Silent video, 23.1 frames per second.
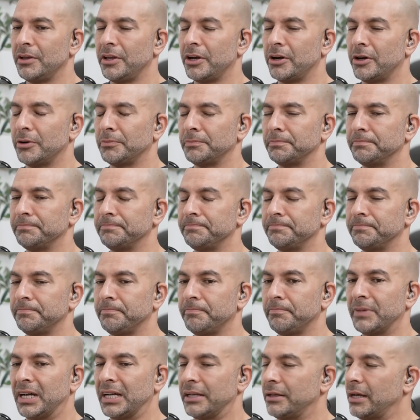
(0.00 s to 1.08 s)
you know,
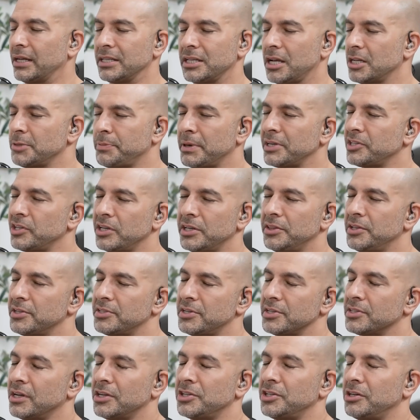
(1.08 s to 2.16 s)
especially in this
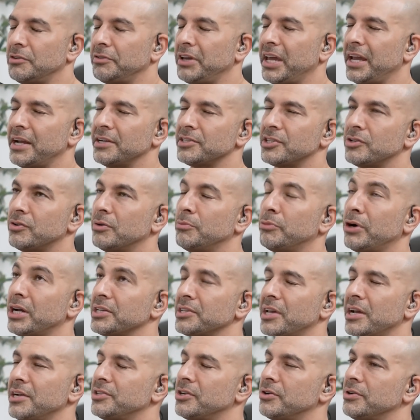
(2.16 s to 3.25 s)
discussion of cancer and breast
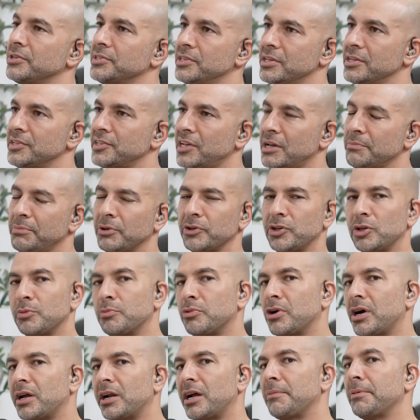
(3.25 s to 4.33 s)
cancer, as the example you
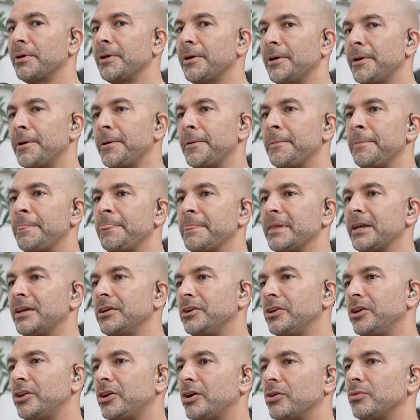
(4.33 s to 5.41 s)
brought up,
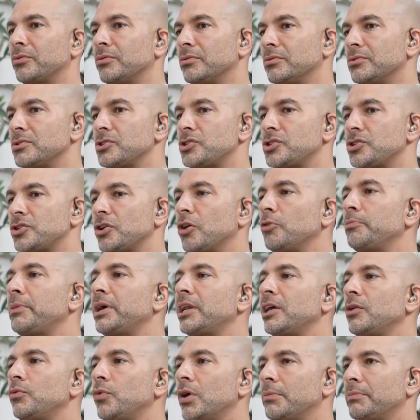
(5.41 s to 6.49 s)
you know, so
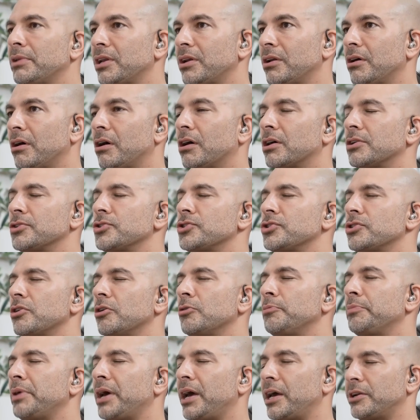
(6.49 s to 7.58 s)
many women are
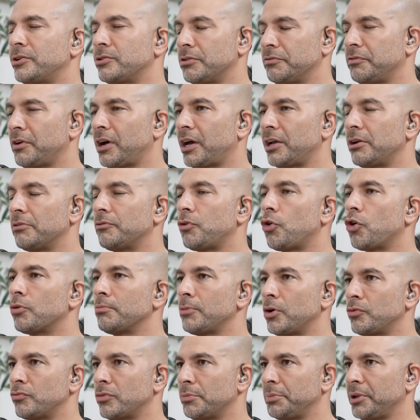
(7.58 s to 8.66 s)
so petrified of
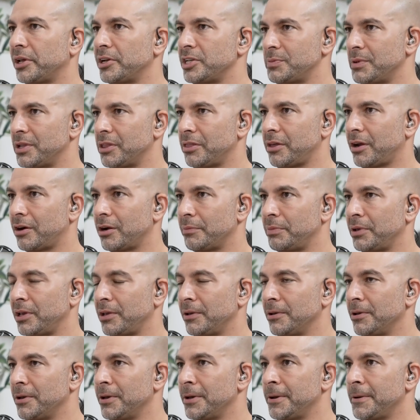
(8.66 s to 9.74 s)
hormone replacement
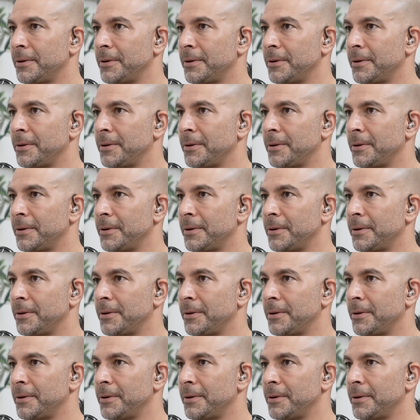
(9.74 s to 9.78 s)
therapy